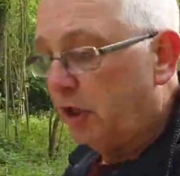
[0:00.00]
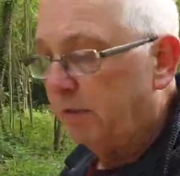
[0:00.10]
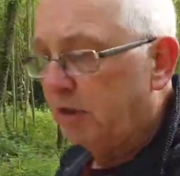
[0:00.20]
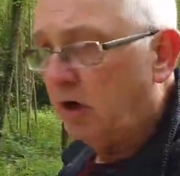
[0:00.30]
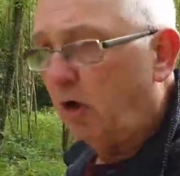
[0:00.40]

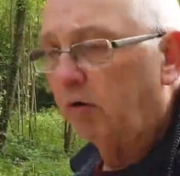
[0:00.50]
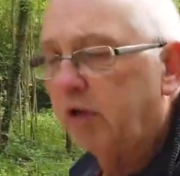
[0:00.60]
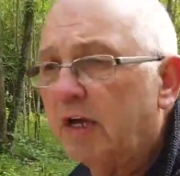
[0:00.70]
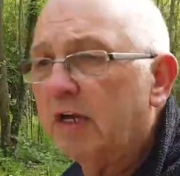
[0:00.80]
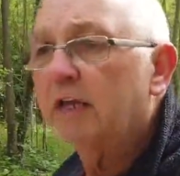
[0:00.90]
chairman is called
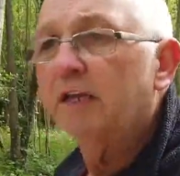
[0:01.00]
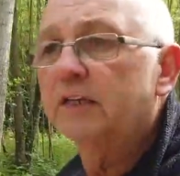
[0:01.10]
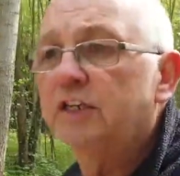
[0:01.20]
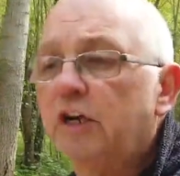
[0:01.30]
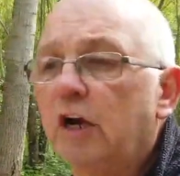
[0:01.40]

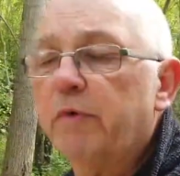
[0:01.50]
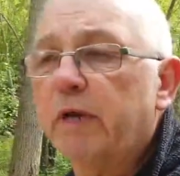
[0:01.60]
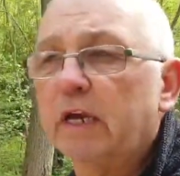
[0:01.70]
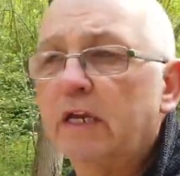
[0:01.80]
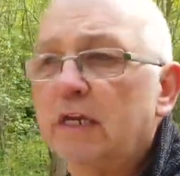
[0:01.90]

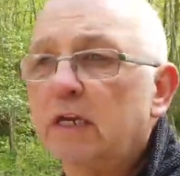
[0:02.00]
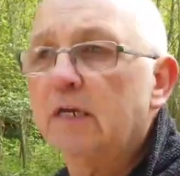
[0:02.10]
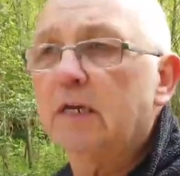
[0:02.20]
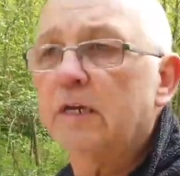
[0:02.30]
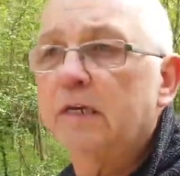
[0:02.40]
Thierry
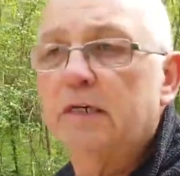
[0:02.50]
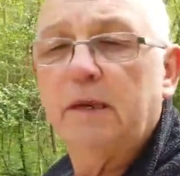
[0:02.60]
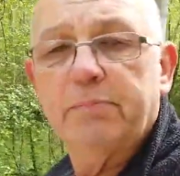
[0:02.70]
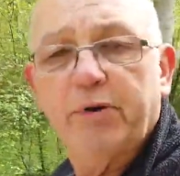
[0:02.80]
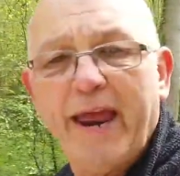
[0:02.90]

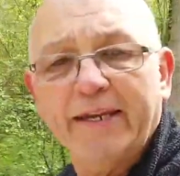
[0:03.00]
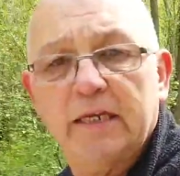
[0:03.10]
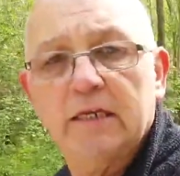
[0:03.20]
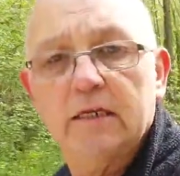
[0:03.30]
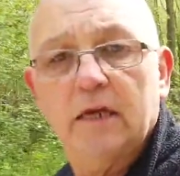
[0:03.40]

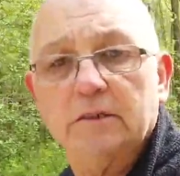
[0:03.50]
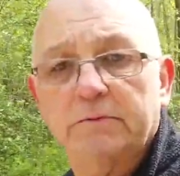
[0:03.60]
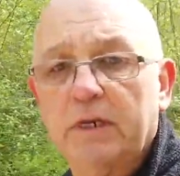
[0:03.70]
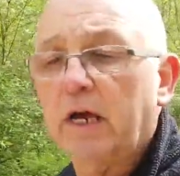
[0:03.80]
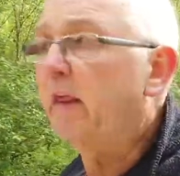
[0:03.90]
Depret,
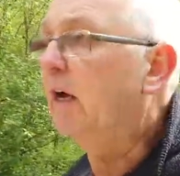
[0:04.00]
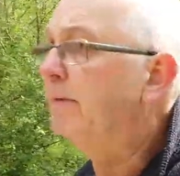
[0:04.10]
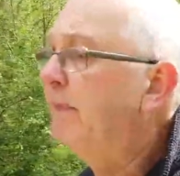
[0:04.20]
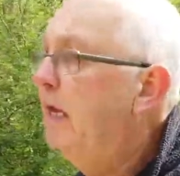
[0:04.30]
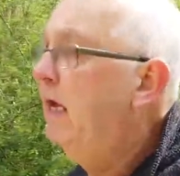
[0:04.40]
something like
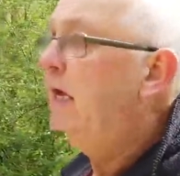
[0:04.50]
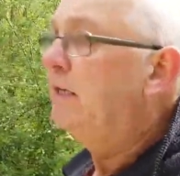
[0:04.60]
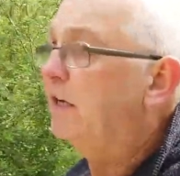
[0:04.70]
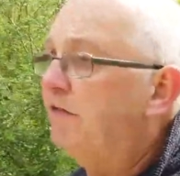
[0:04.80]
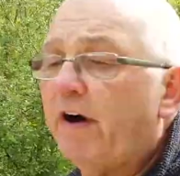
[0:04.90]
that.
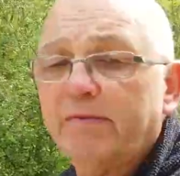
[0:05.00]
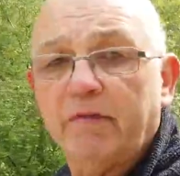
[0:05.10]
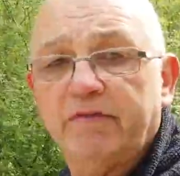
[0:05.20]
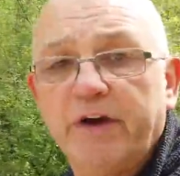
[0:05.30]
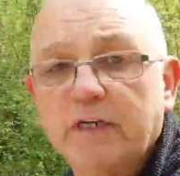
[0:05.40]
You can find him
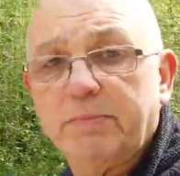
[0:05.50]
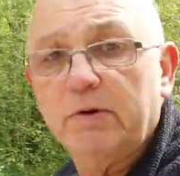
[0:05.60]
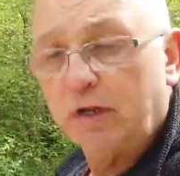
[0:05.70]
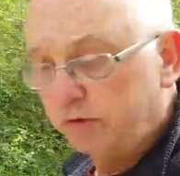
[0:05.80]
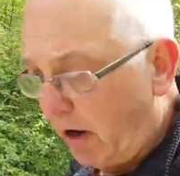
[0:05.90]
on
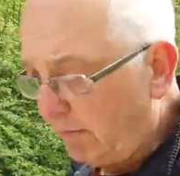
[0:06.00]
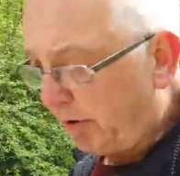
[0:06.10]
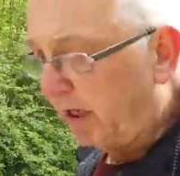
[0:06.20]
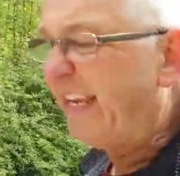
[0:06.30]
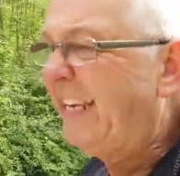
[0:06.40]
Facebook. I'll try and
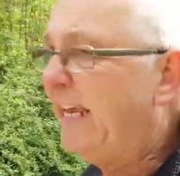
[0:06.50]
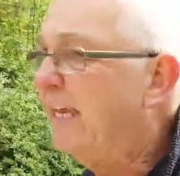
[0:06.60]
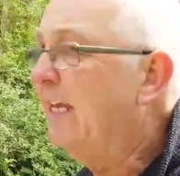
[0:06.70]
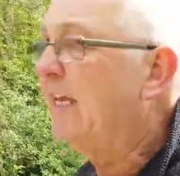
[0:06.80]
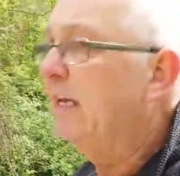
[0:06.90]
put a
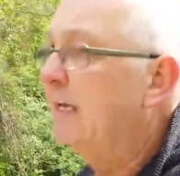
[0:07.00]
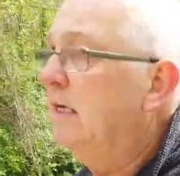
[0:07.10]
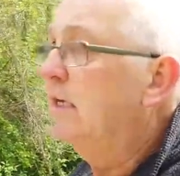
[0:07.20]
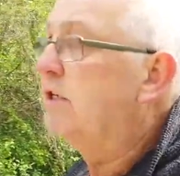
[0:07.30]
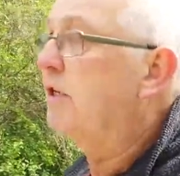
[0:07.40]
link
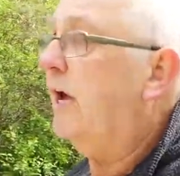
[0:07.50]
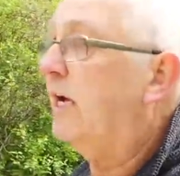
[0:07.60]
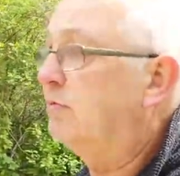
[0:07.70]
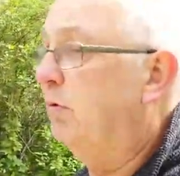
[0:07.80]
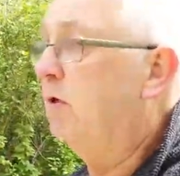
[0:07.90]
to the
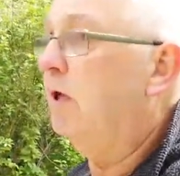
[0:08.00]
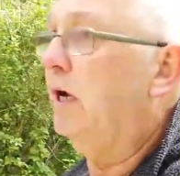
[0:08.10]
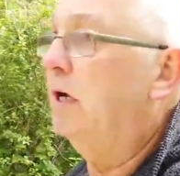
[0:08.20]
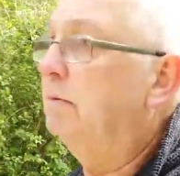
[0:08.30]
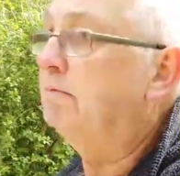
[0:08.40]
actual
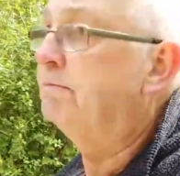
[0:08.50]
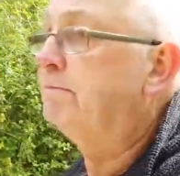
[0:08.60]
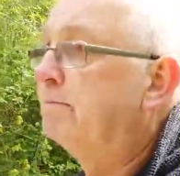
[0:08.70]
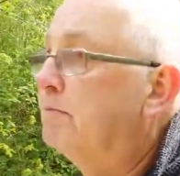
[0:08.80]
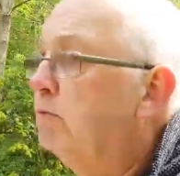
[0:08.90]
um,
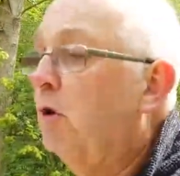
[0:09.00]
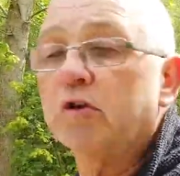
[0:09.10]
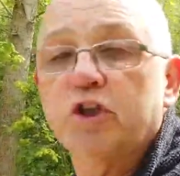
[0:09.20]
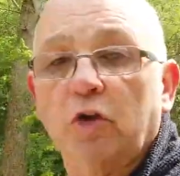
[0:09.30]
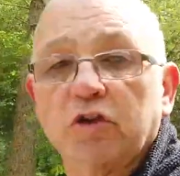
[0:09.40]

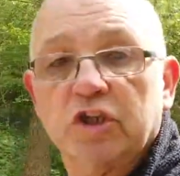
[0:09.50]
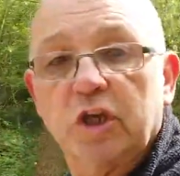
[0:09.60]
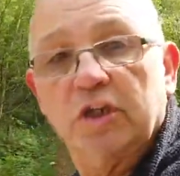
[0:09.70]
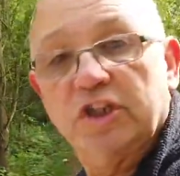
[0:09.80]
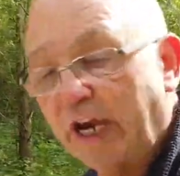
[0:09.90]

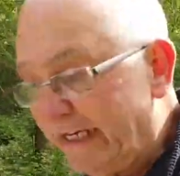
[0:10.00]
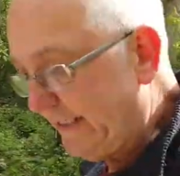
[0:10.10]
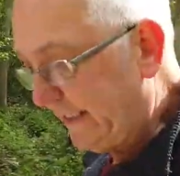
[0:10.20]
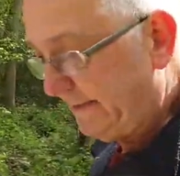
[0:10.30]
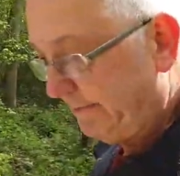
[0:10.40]
Wolfsschlucht
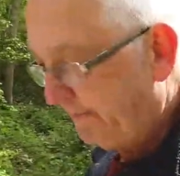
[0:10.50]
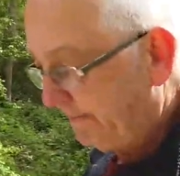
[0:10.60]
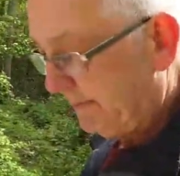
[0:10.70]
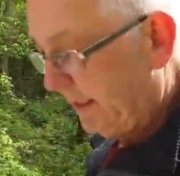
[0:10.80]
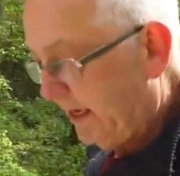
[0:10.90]
site. I
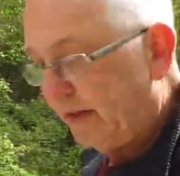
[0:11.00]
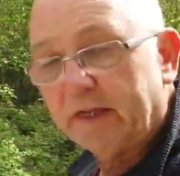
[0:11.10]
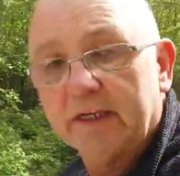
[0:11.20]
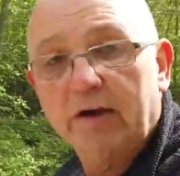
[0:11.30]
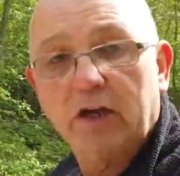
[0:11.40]

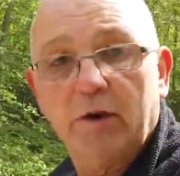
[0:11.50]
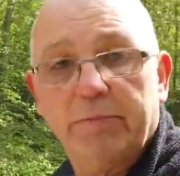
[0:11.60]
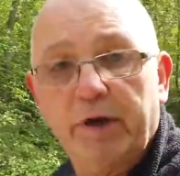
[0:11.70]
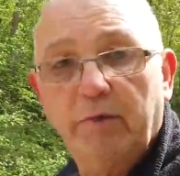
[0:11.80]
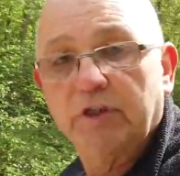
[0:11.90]
think that's how you
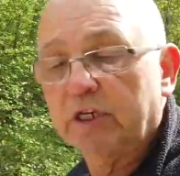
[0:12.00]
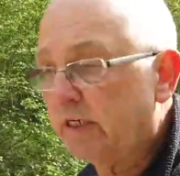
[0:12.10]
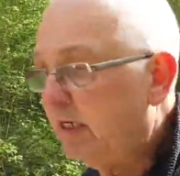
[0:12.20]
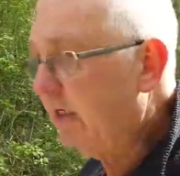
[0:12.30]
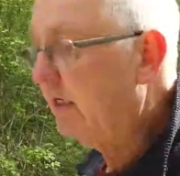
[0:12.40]
pronounce it.